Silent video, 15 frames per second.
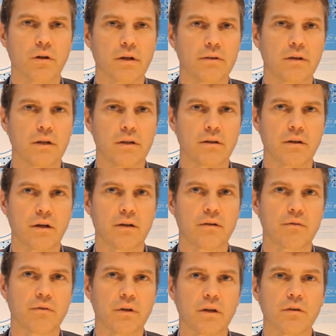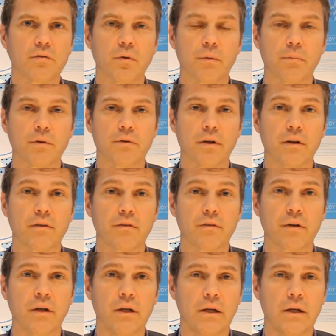that the Internet of Things represents.